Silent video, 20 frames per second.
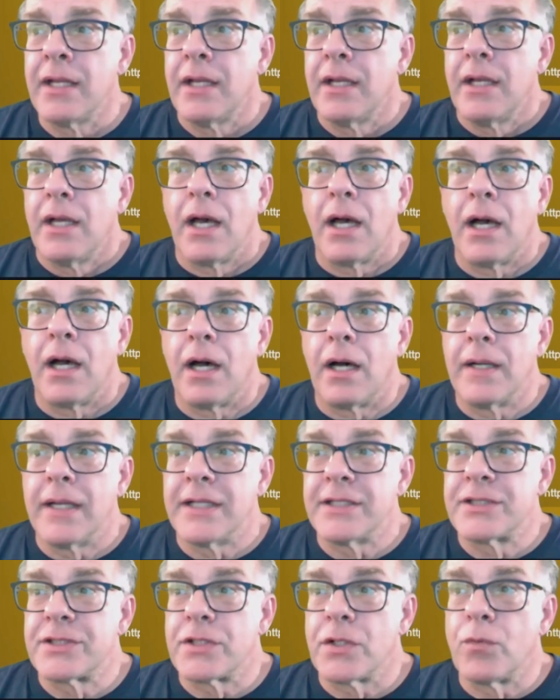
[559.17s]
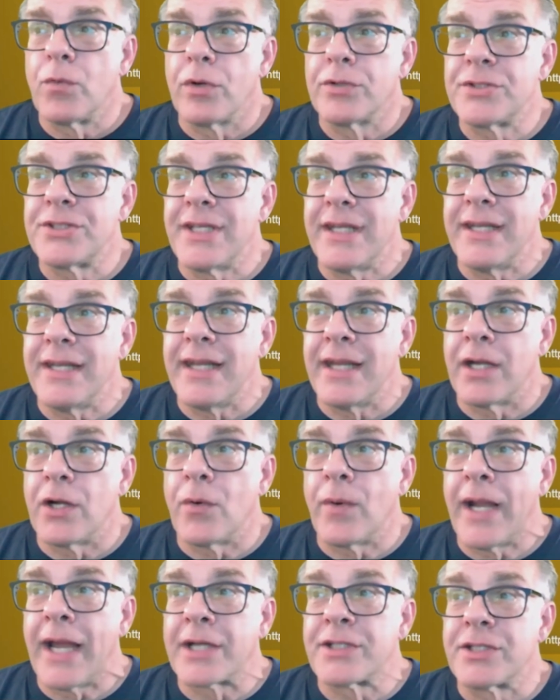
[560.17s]
And so we're seeing
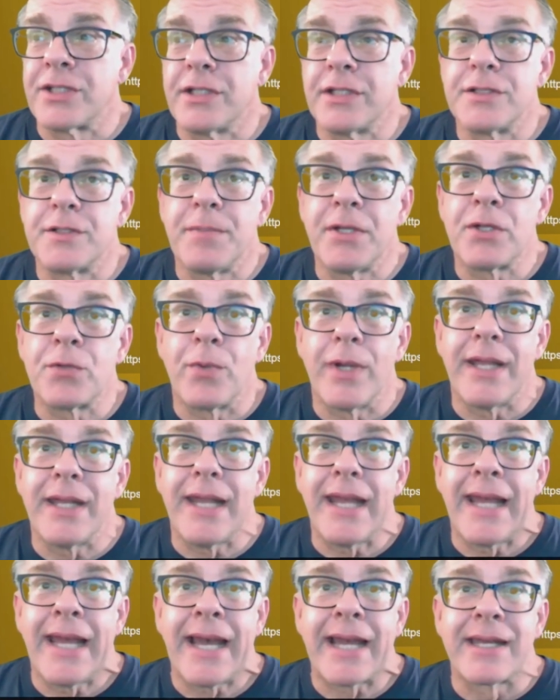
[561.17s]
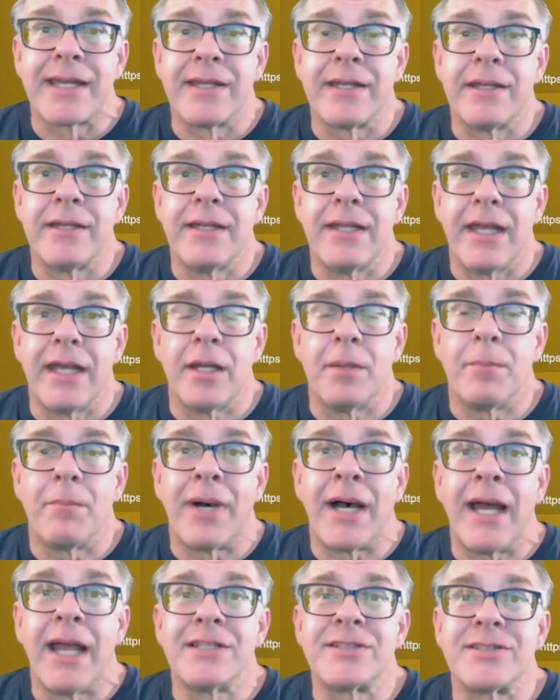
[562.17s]
interactions between actin and
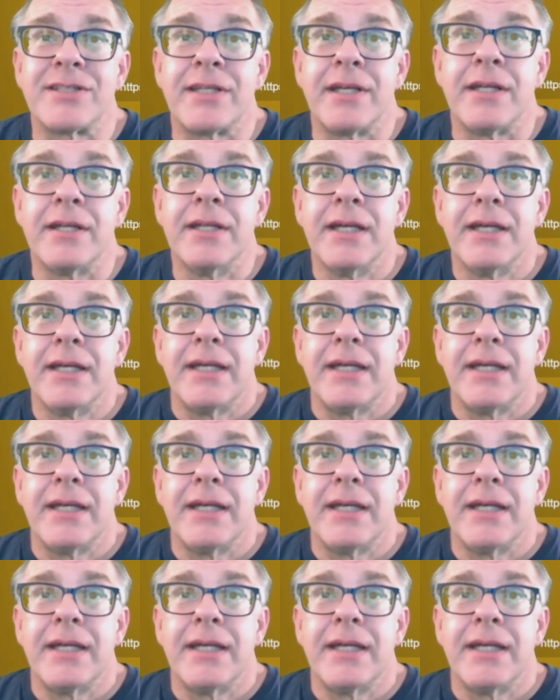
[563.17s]
myosin